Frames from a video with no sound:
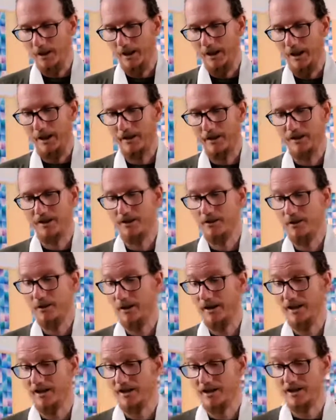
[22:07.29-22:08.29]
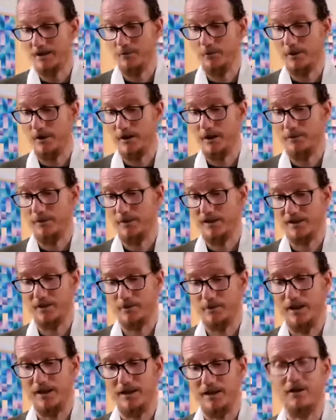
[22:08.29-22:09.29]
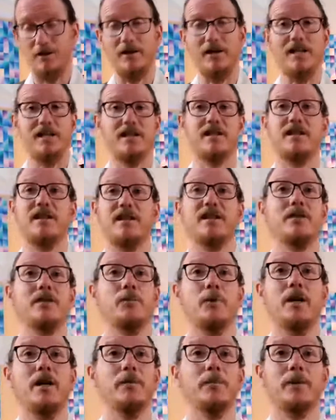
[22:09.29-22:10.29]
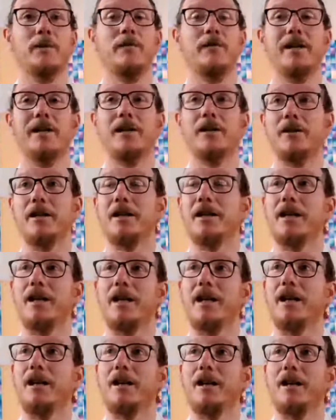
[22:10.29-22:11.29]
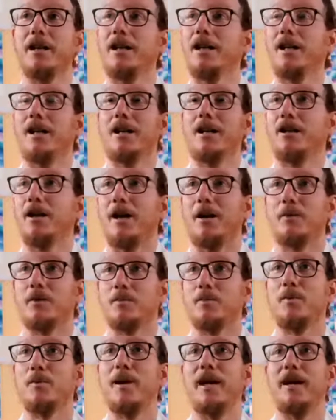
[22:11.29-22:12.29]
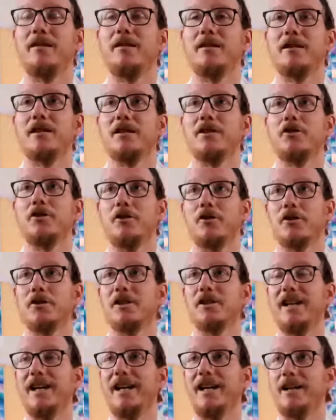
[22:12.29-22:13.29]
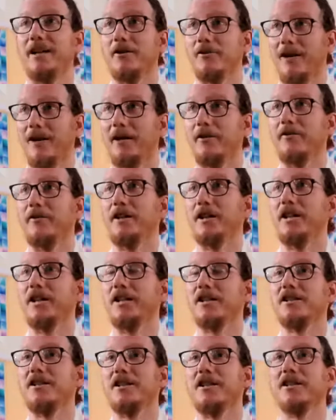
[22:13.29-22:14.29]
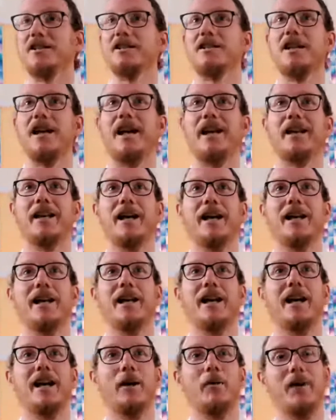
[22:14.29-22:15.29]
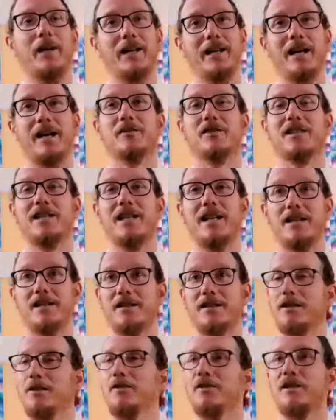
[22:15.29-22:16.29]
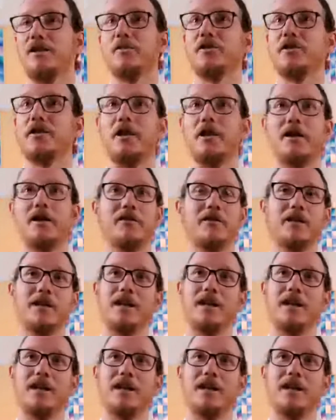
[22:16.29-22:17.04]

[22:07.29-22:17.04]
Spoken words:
And it's not easy to work with as well. It's not the easiest thing to work with, fear. And, you know, I was preparing this talk today around fearlessness. And then I went downstairs to do some stuff.